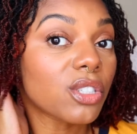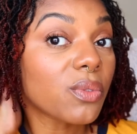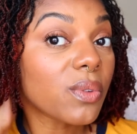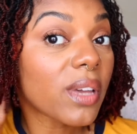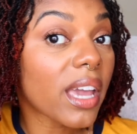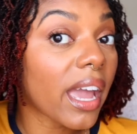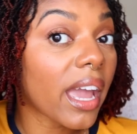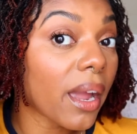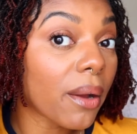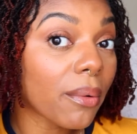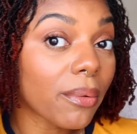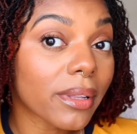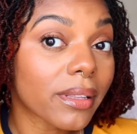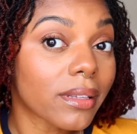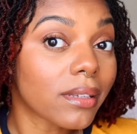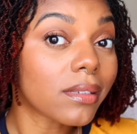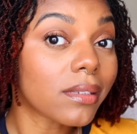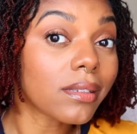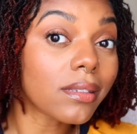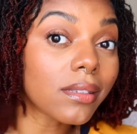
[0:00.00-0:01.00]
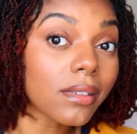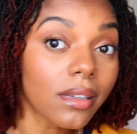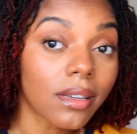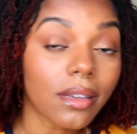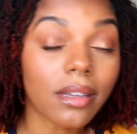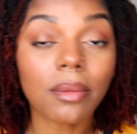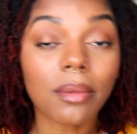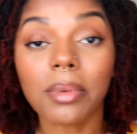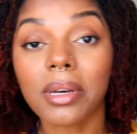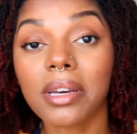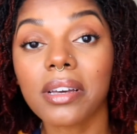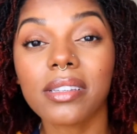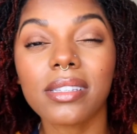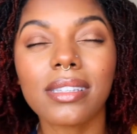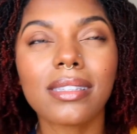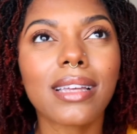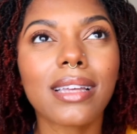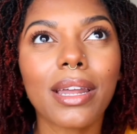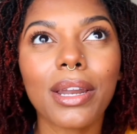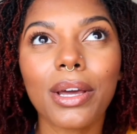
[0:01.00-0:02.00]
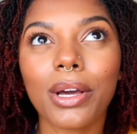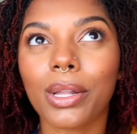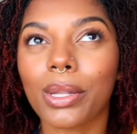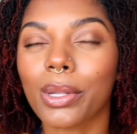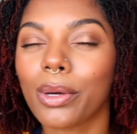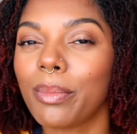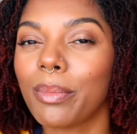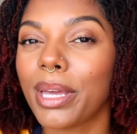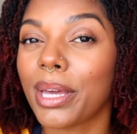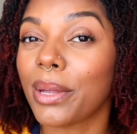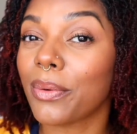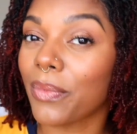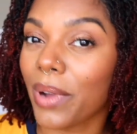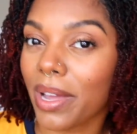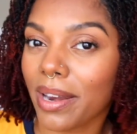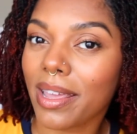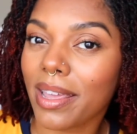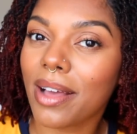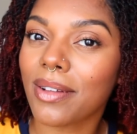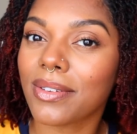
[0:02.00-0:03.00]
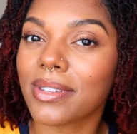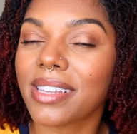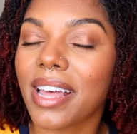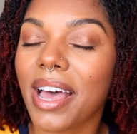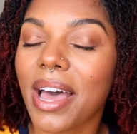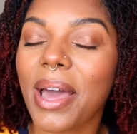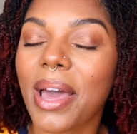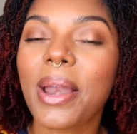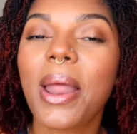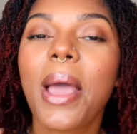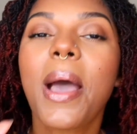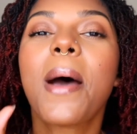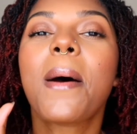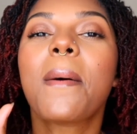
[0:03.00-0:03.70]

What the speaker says: you can't really see because it's kind of gloomy and rainy outside.